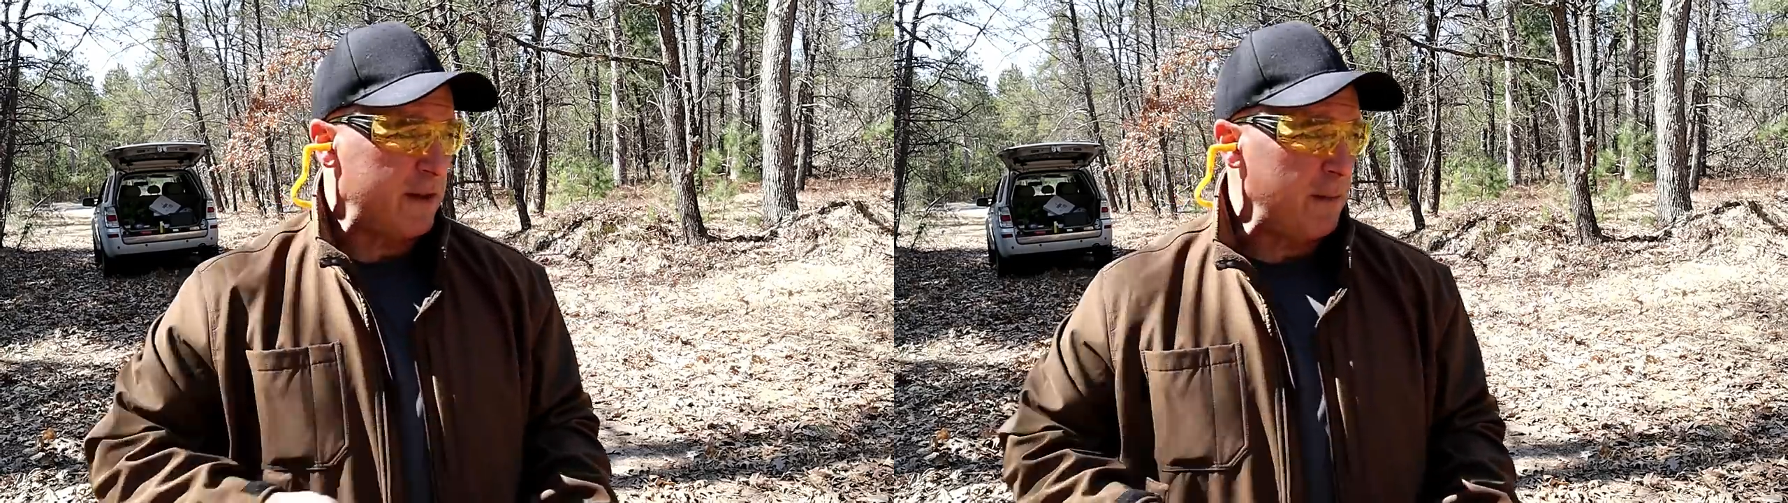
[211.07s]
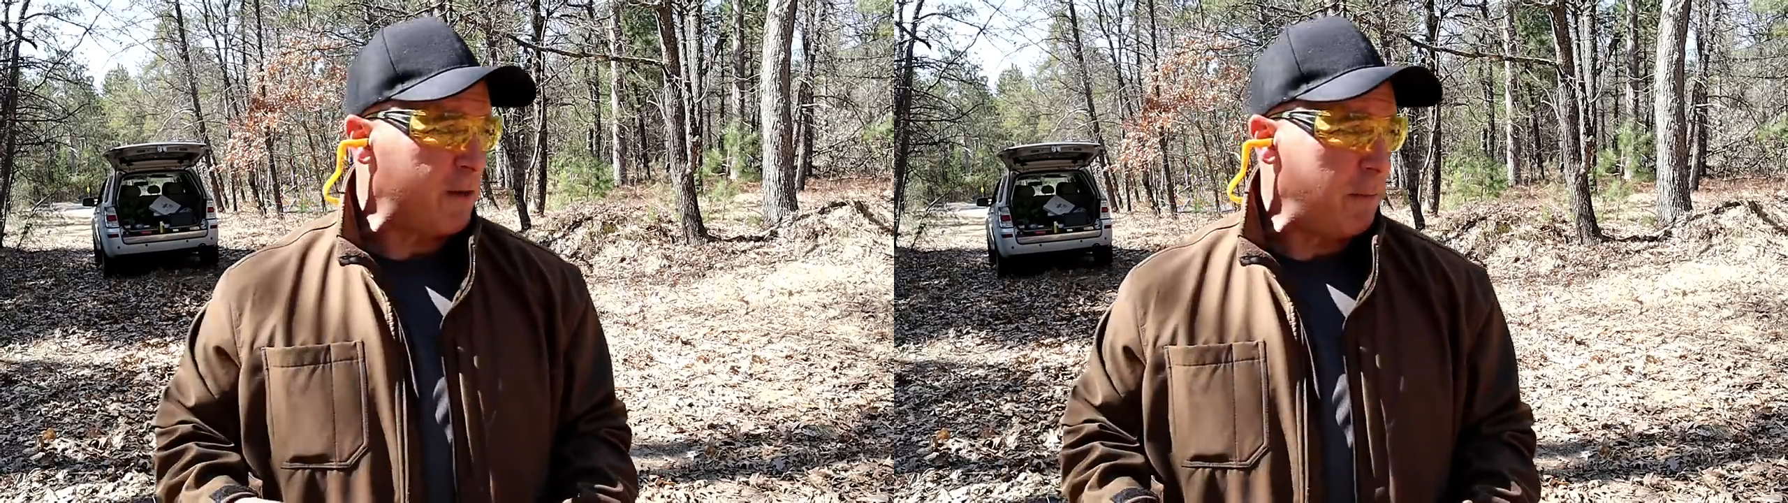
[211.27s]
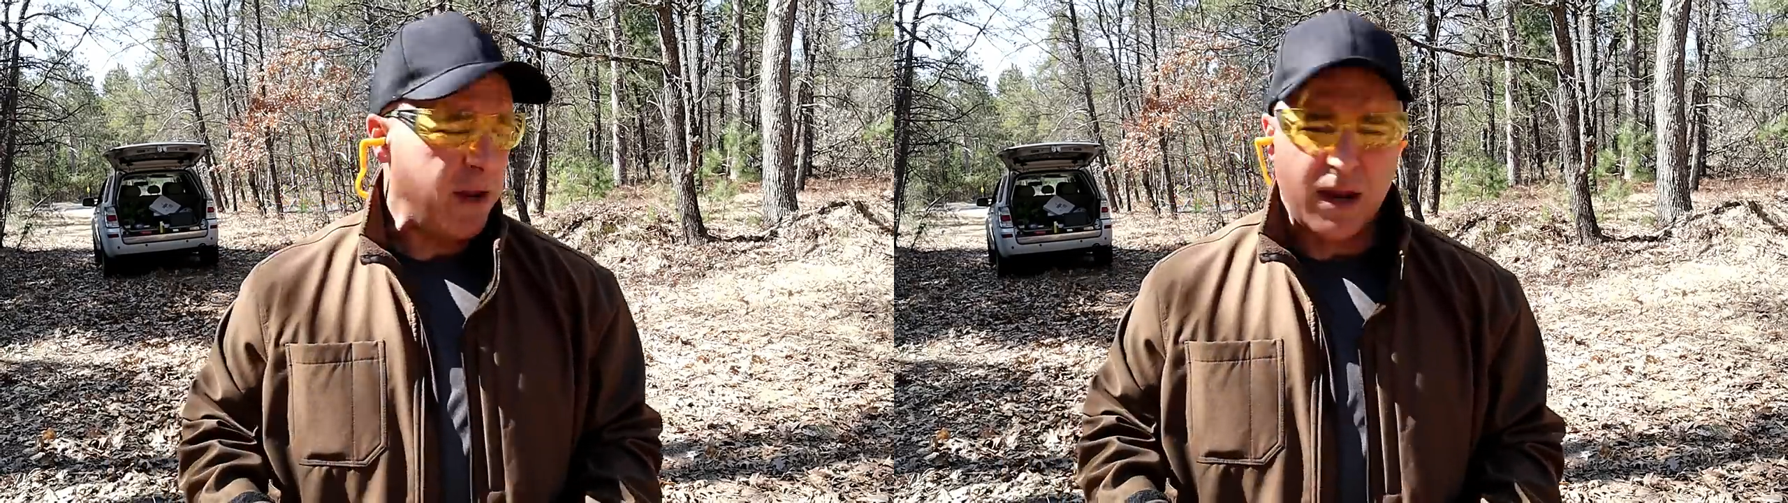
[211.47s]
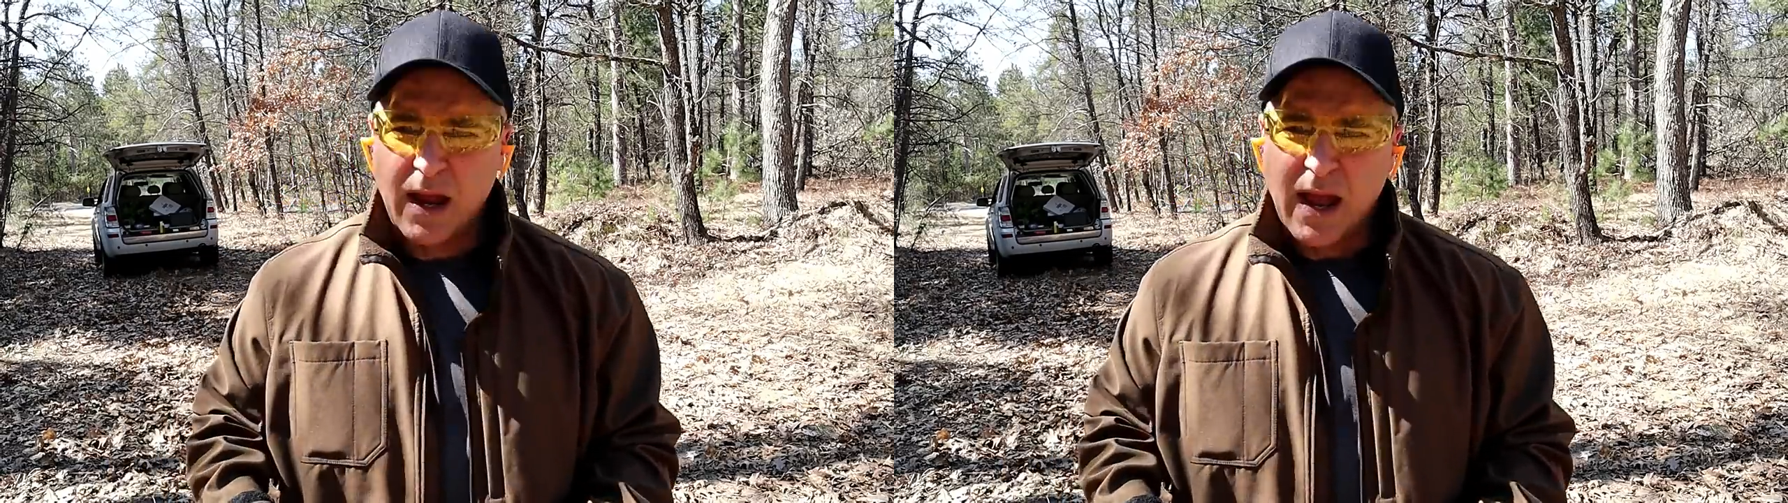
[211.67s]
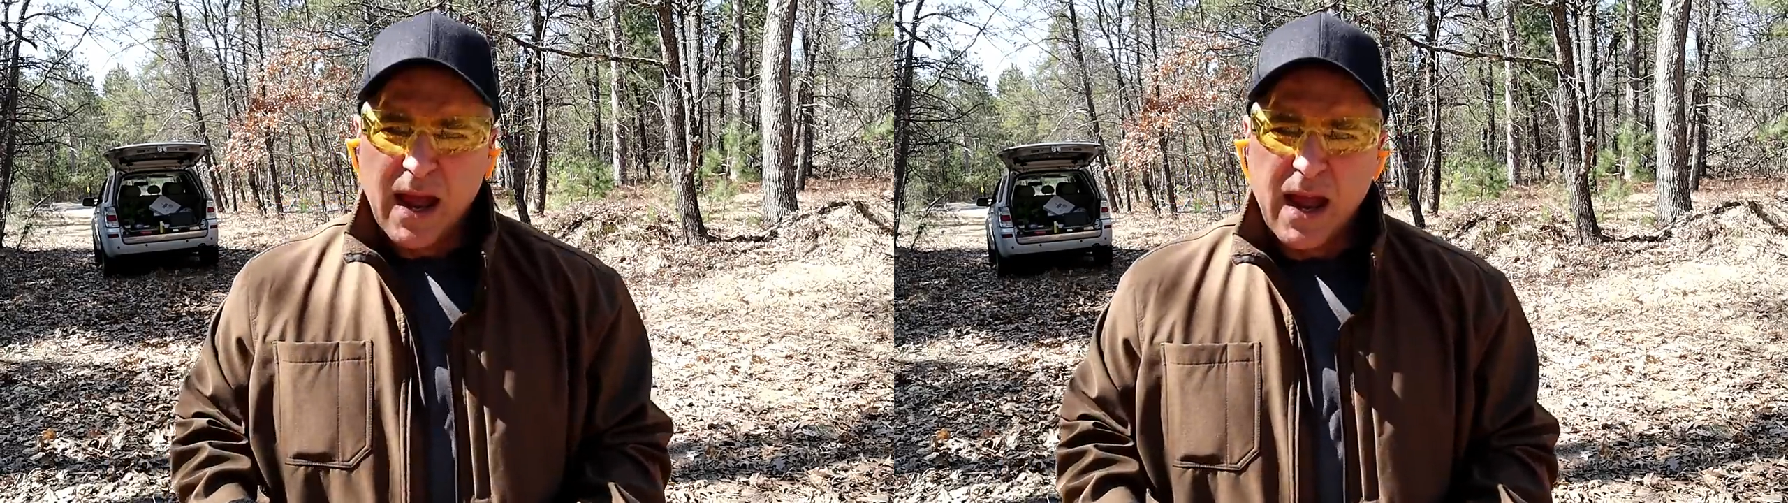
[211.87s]
seems to be
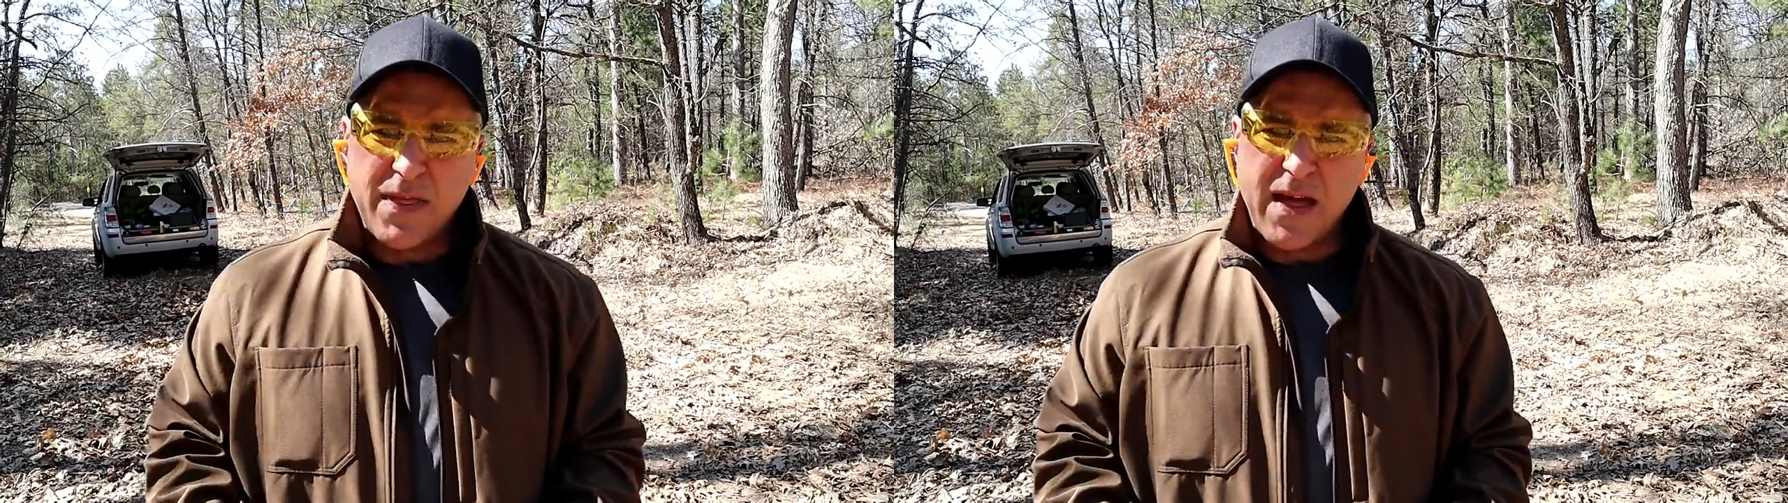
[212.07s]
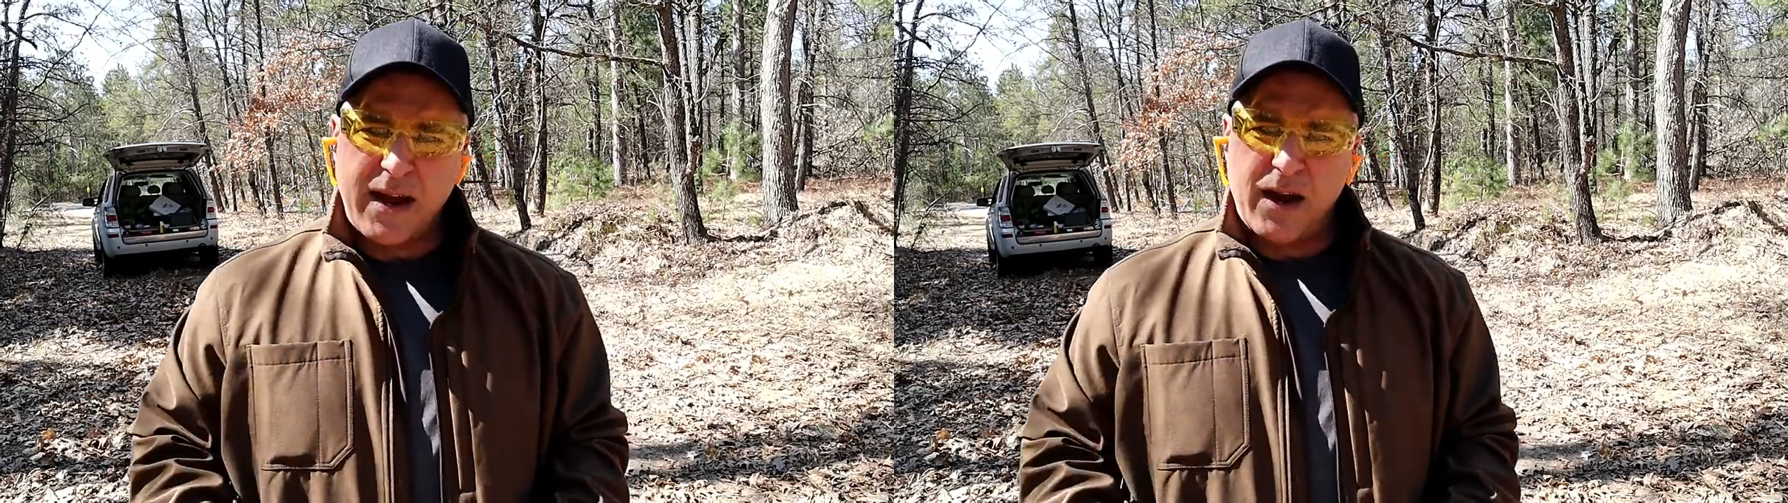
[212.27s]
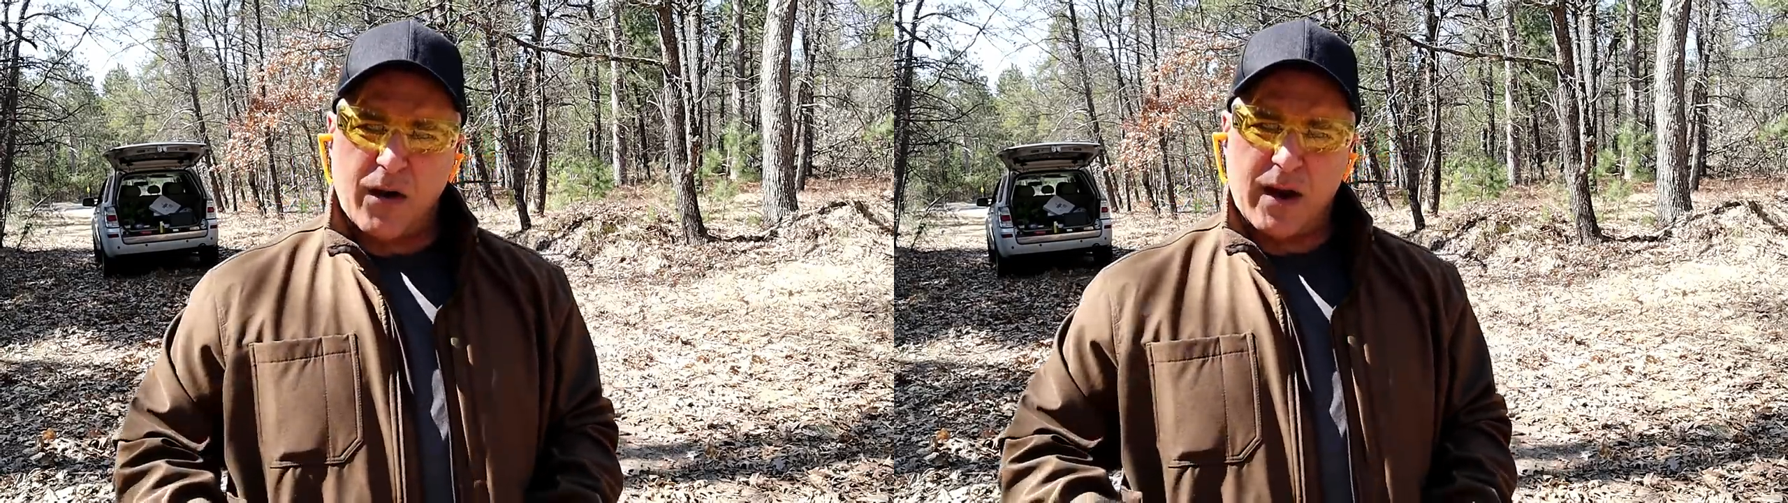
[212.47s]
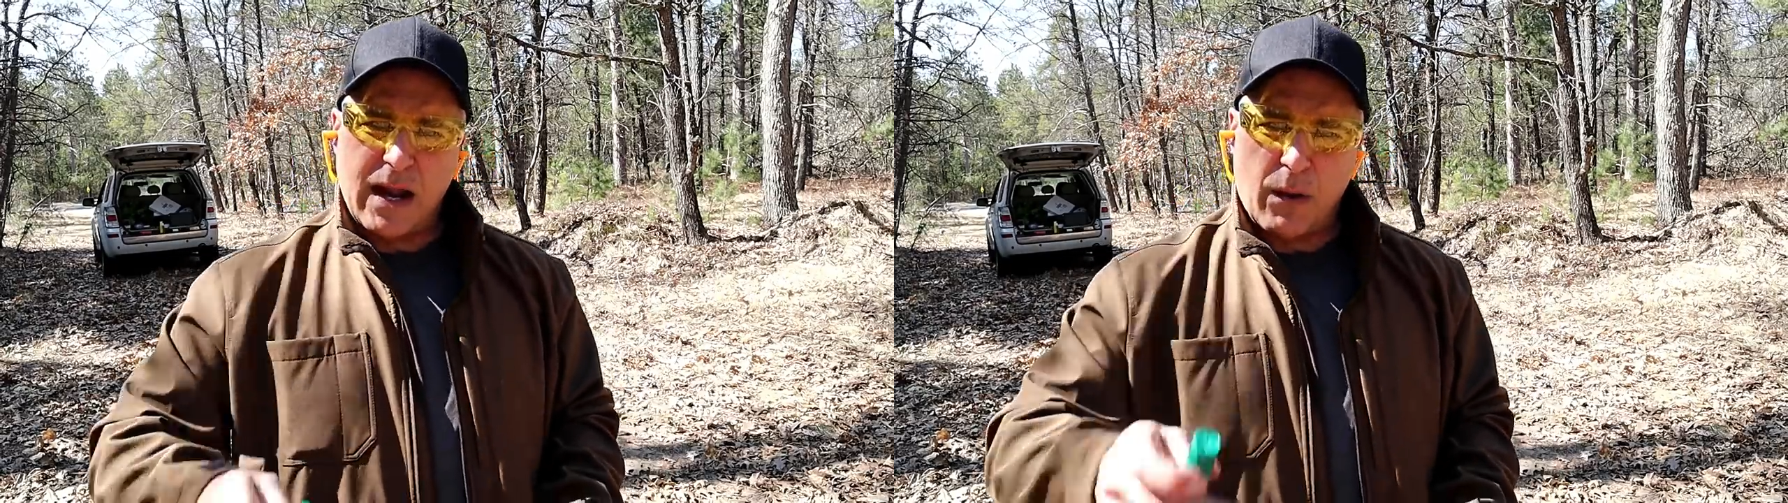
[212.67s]
in that area.